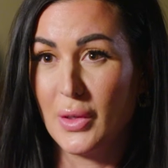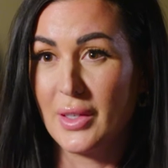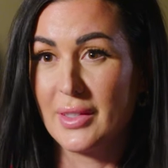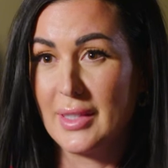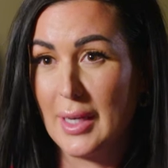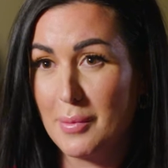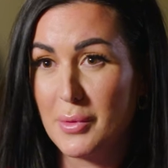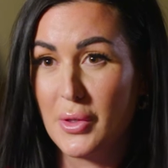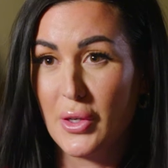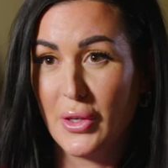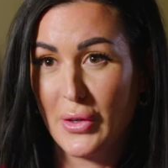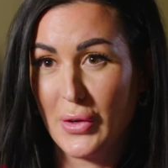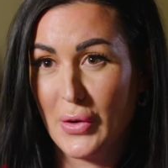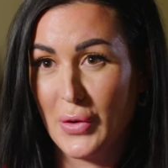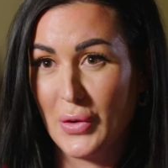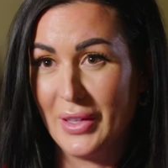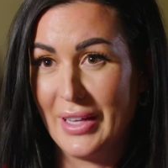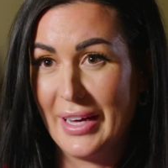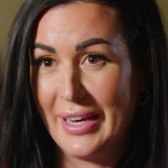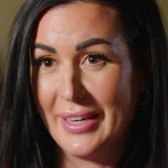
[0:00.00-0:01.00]
looked up to your
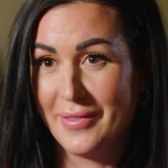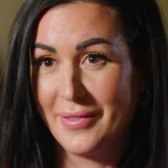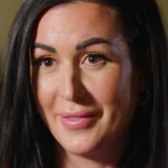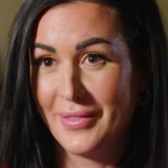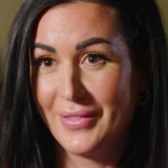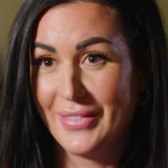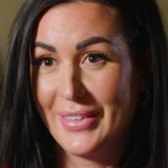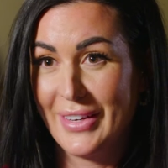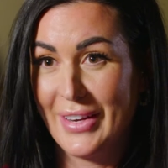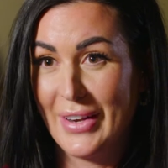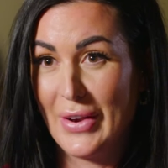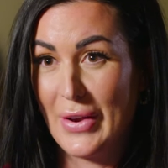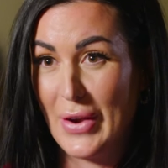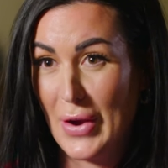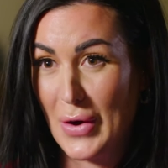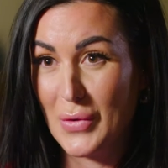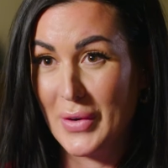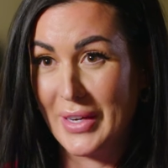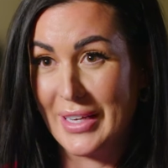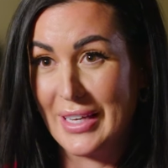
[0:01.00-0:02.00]
whole life
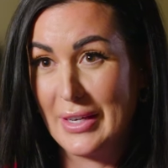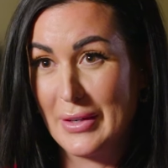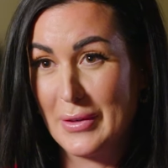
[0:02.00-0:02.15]
knowing